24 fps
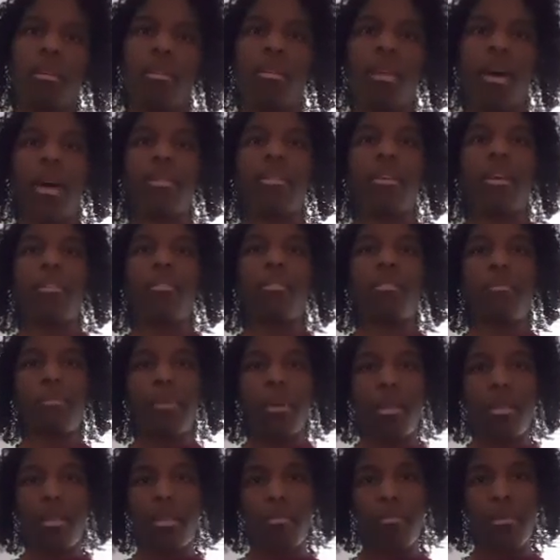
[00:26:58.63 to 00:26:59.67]
that they did
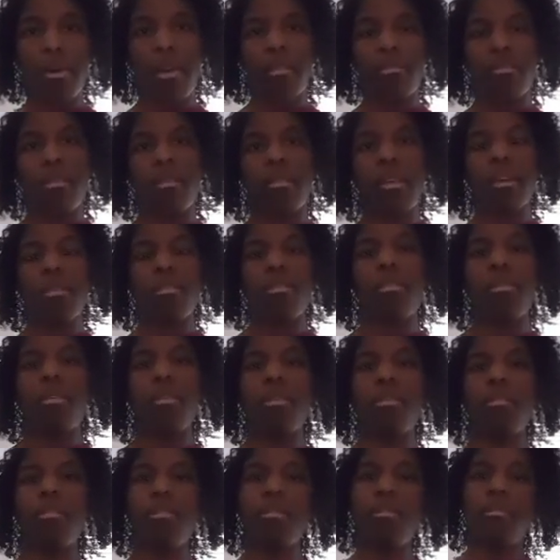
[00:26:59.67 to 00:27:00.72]
the best that they
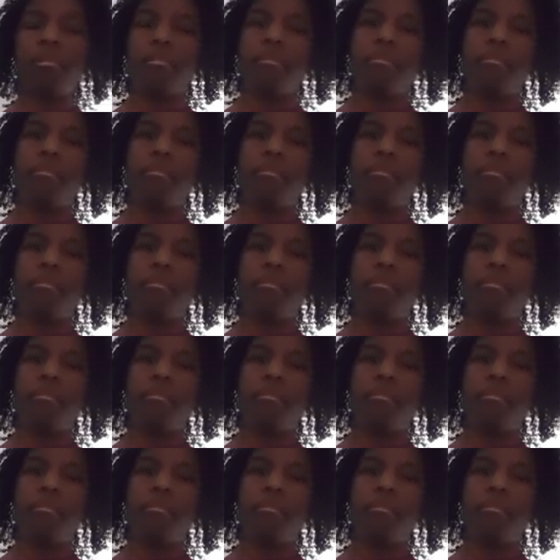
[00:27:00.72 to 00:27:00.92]
could,